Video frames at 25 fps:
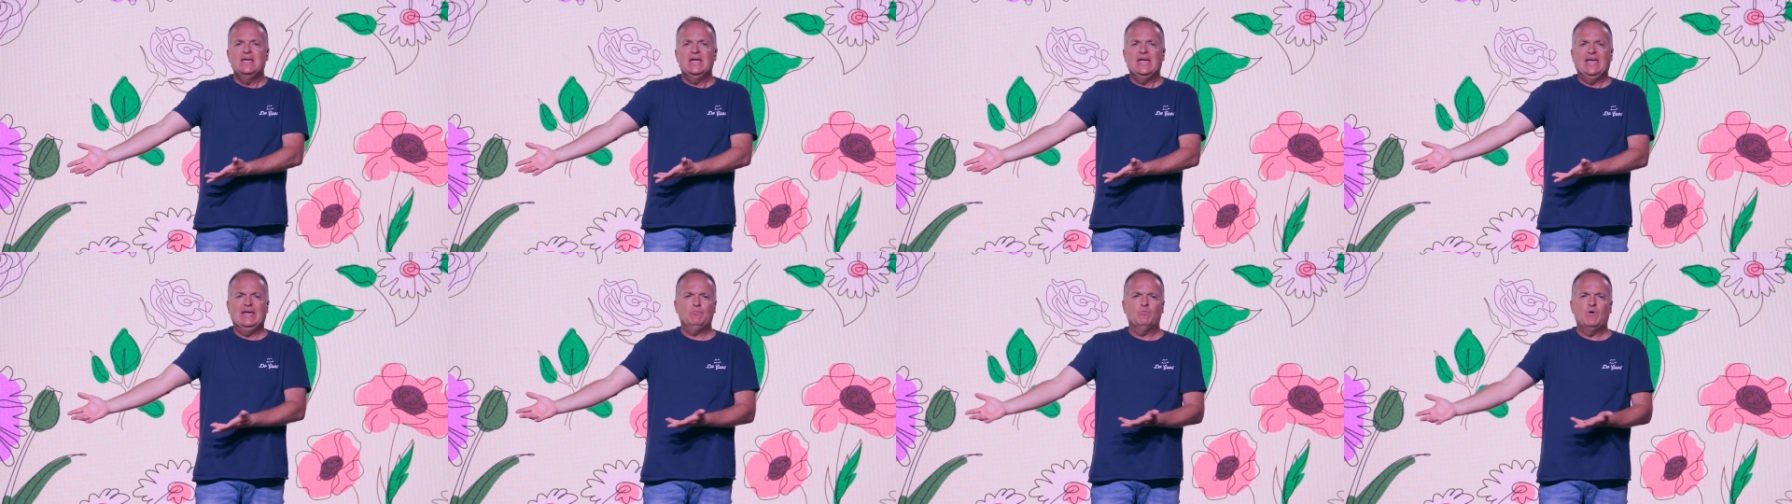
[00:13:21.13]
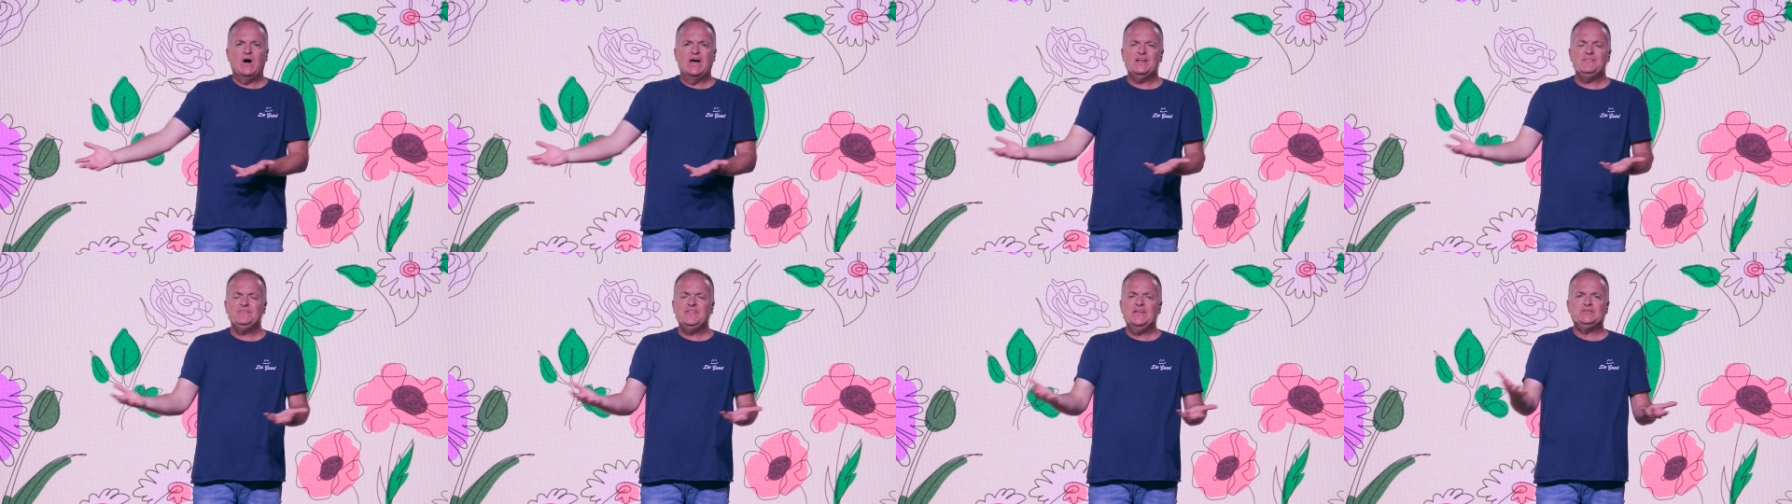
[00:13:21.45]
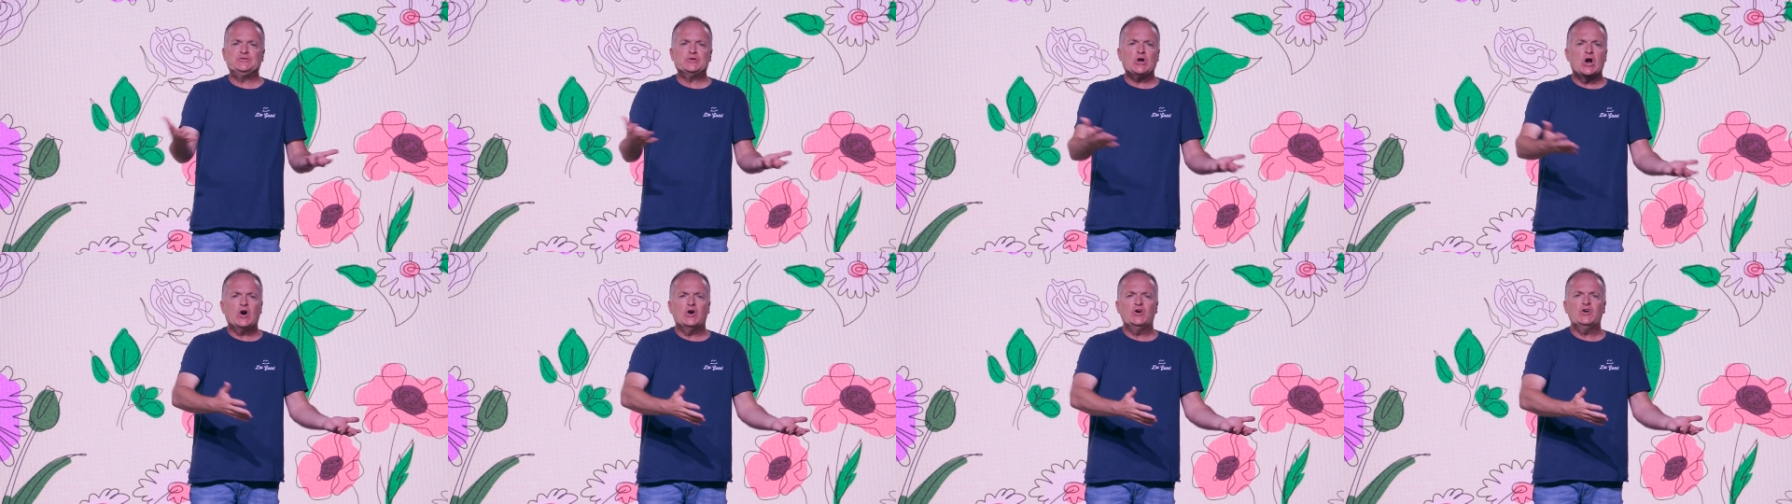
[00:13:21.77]
And why did they
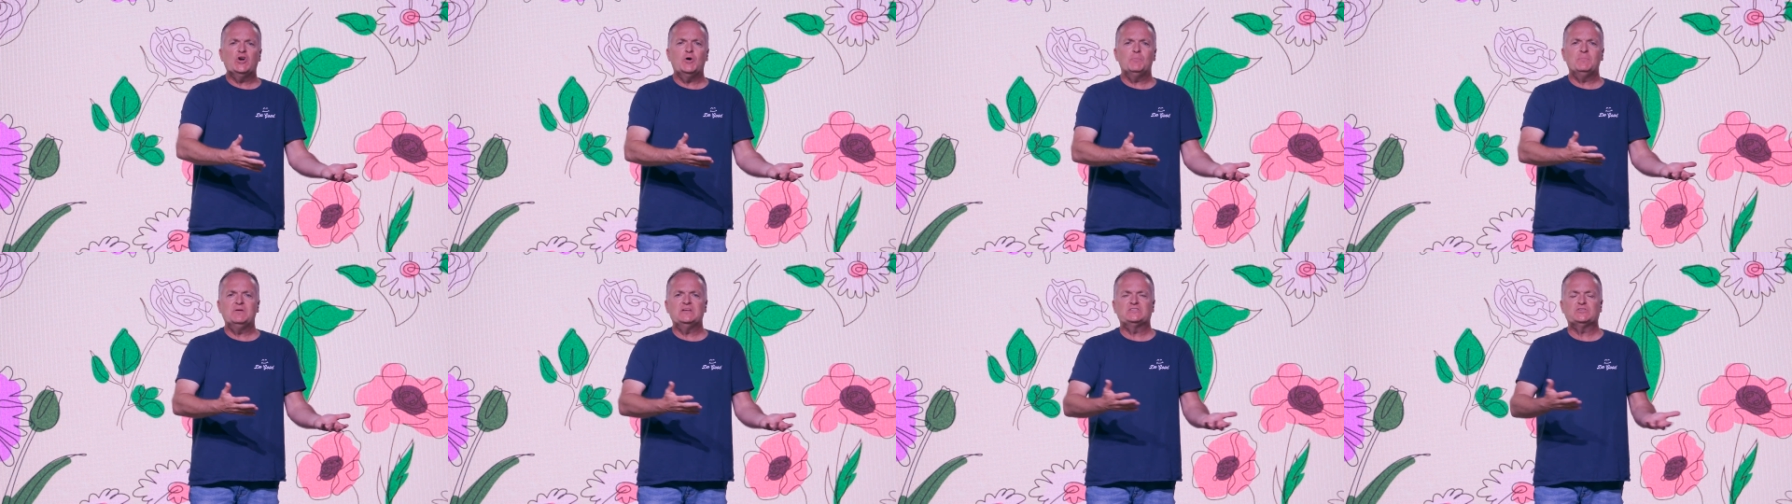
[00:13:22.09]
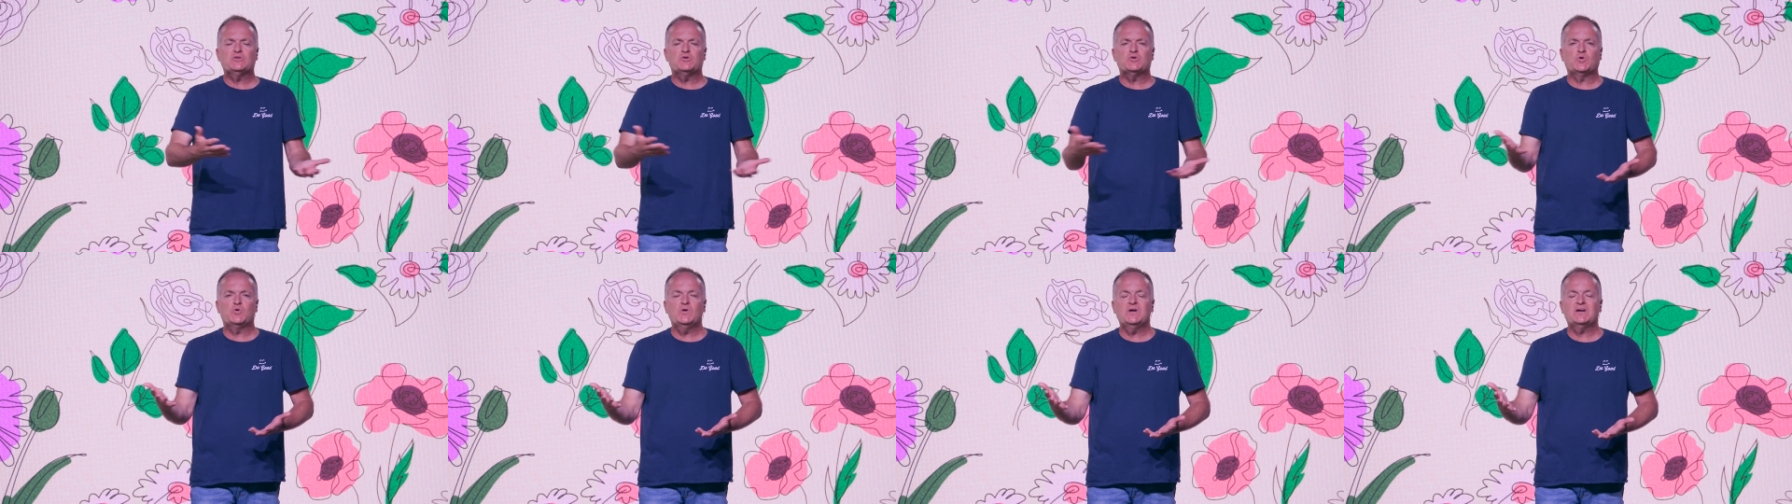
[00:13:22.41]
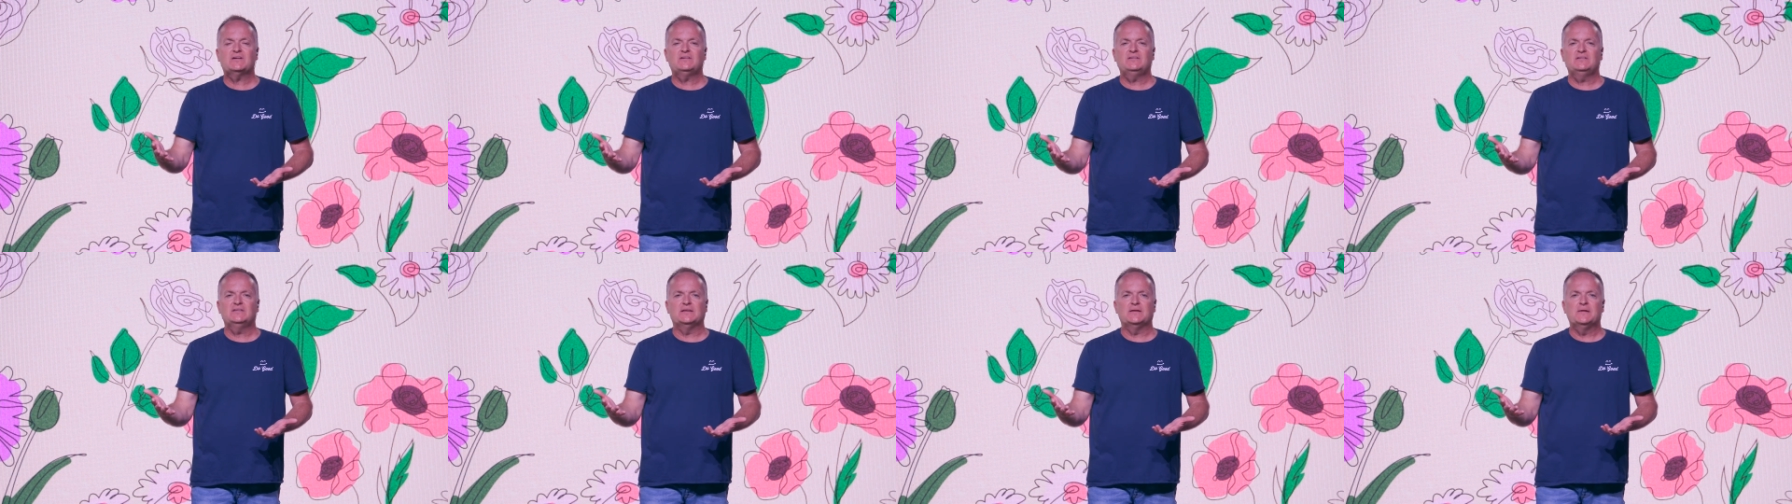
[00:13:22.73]
turn on me so
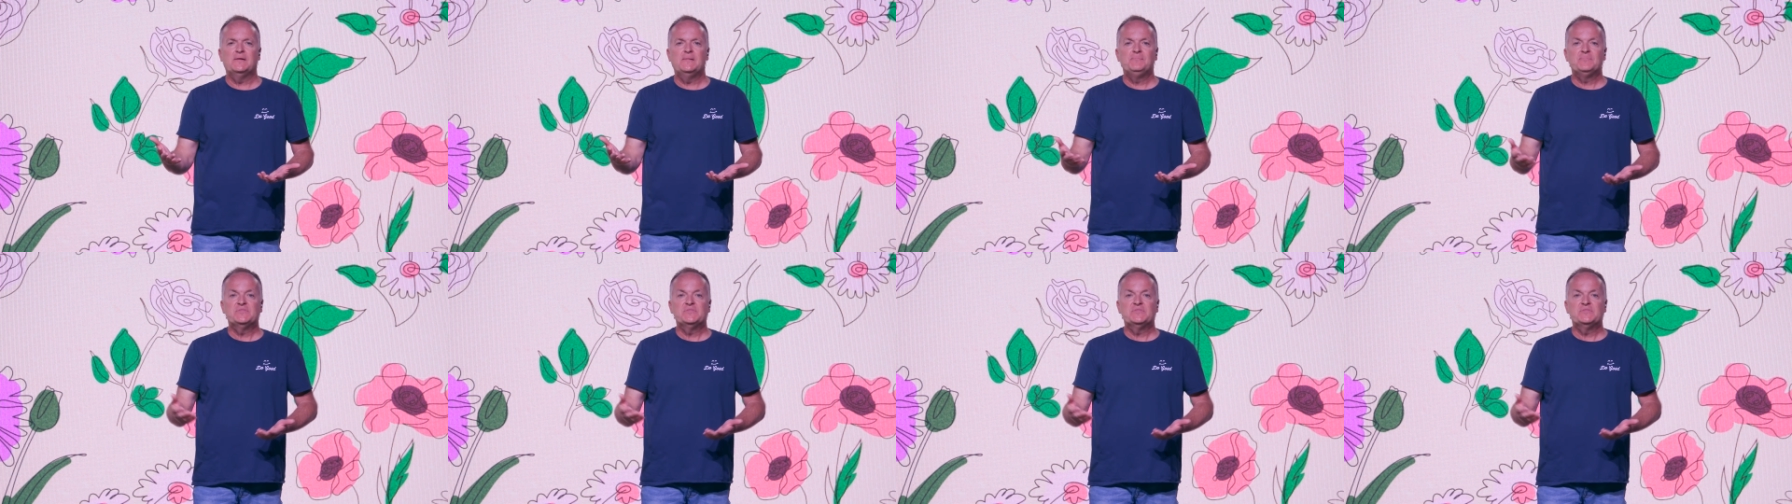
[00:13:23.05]
quickly?